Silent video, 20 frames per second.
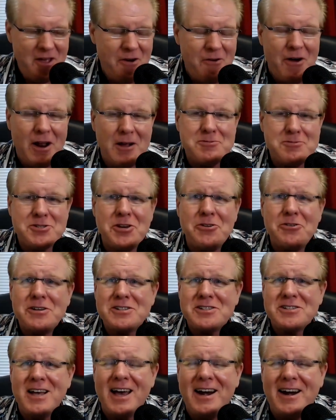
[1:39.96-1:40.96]
Well, I'm so
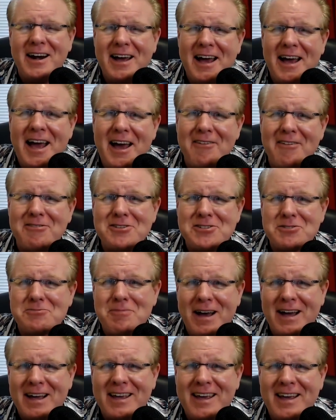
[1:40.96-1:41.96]
excited to have as
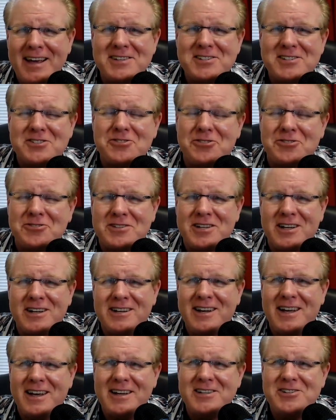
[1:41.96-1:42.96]
my guest on
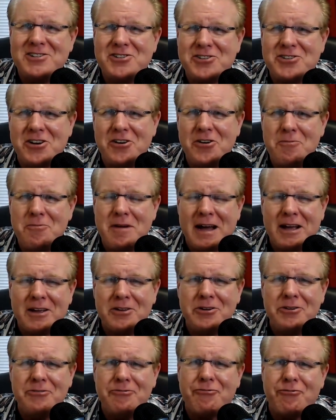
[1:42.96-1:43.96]
today's show my
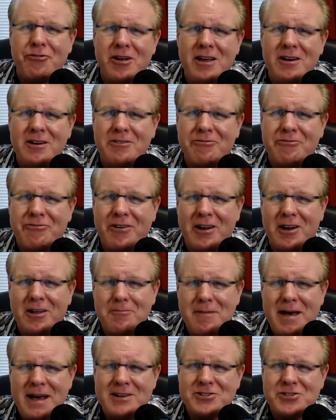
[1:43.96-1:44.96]
good friend and fellow
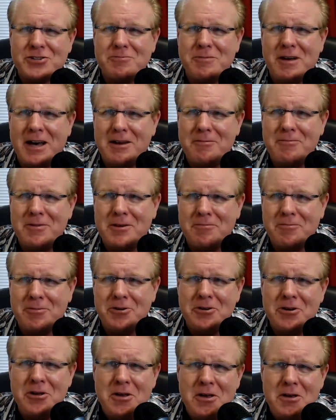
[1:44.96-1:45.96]
mastermind
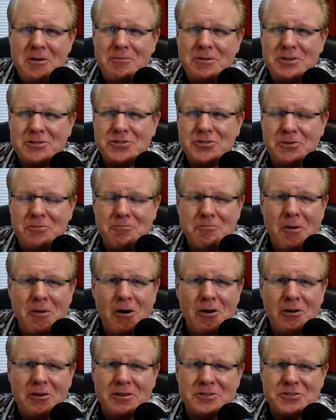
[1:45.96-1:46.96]
member, Mr.
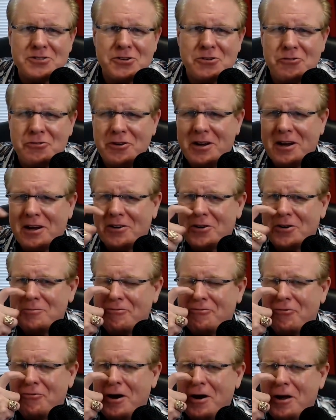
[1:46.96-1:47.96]
Marcus Crigler.
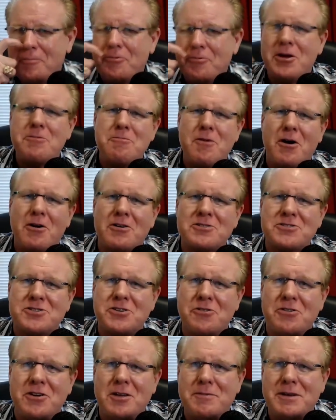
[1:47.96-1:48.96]
Before I bring Marcus
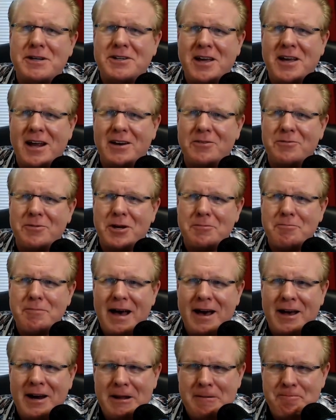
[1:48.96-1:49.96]
on, let me tell you a little bit
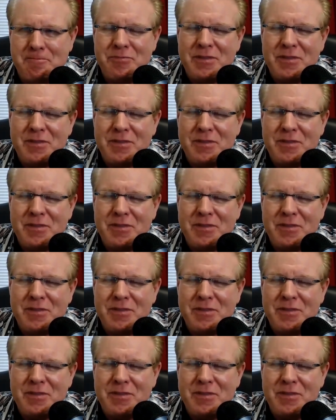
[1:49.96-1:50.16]
about him.